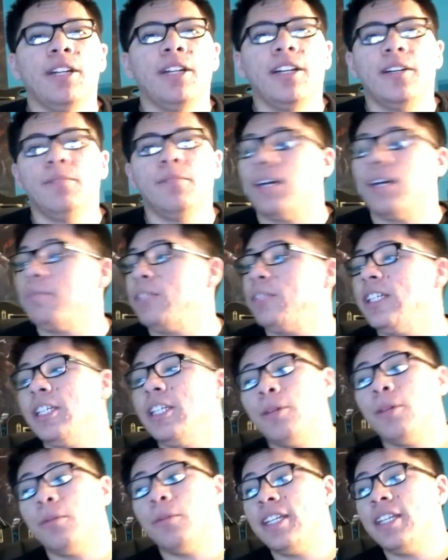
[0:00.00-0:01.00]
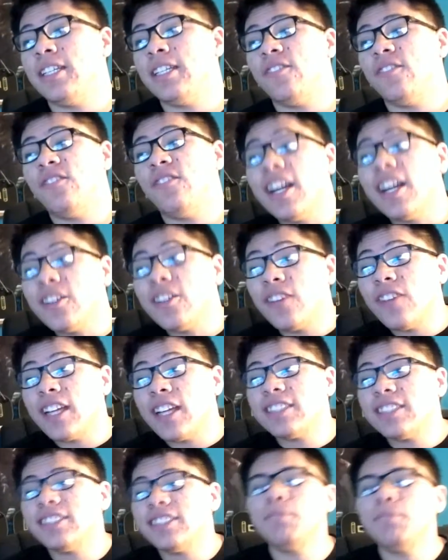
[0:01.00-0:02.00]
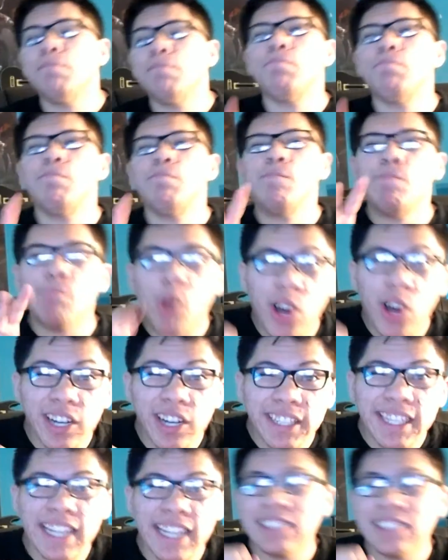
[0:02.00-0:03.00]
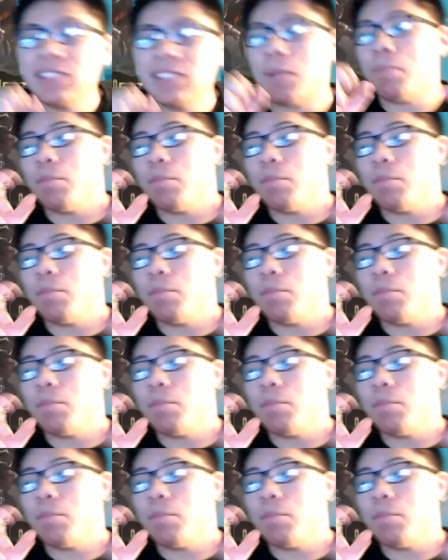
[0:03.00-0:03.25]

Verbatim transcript: I'm thinking about making a Final Fantasy podcast.